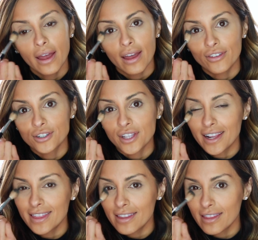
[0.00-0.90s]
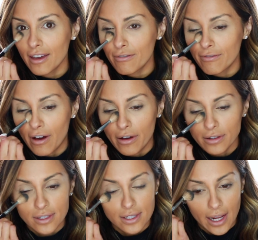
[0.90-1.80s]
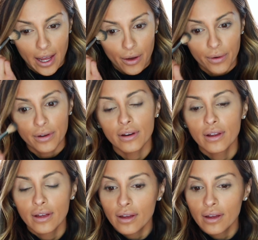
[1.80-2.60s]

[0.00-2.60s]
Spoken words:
if there's anything that falls down,